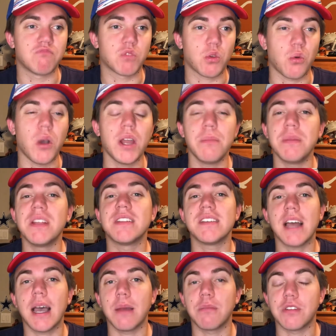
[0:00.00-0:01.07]
quite a bit of
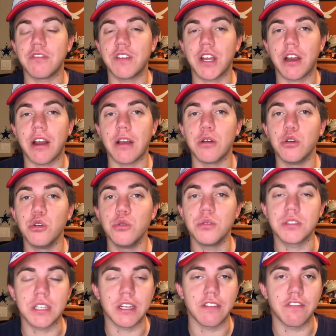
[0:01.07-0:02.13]
time to figure out
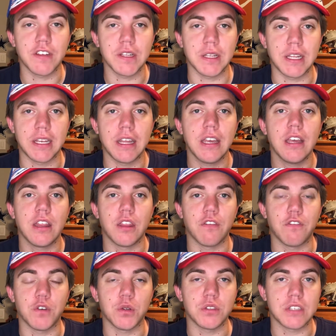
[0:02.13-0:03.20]
who's going to fill in the
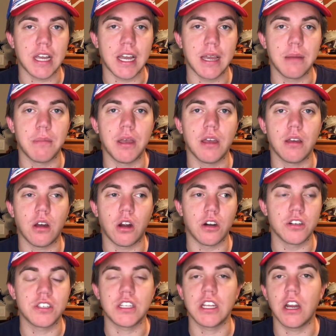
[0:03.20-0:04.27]
full-time
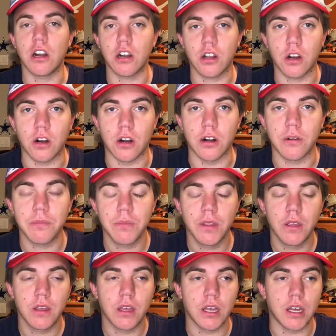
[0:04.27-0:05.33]
RCR car.
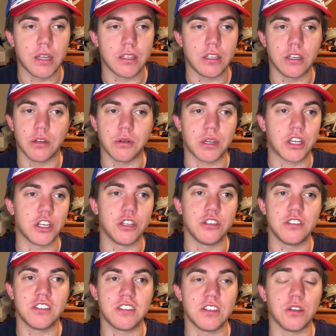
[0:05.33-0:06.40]
Uh, you know, it
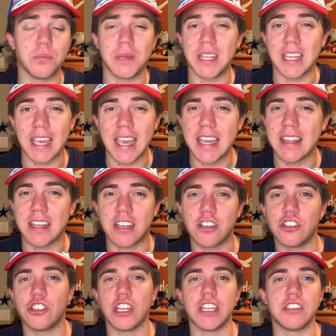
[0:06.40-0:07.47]
could still be the 8. They
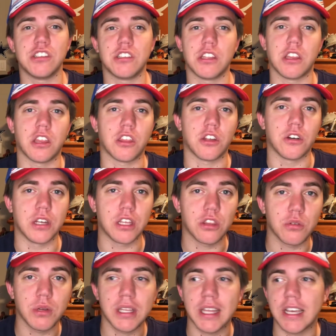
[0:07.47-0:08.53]
could change it to the
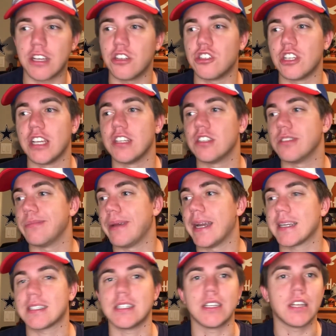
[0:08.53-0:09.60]
33. They could change it
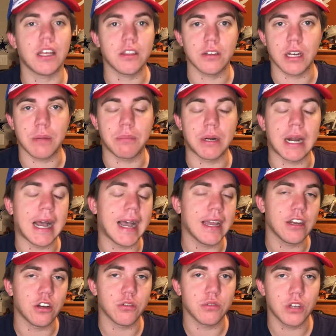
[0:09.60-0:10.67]
back to another number. I
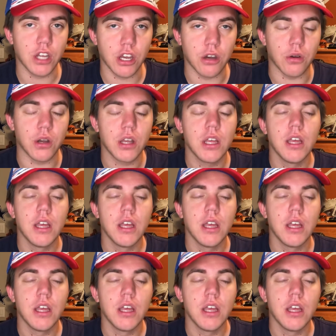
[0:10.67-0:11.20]
don't know.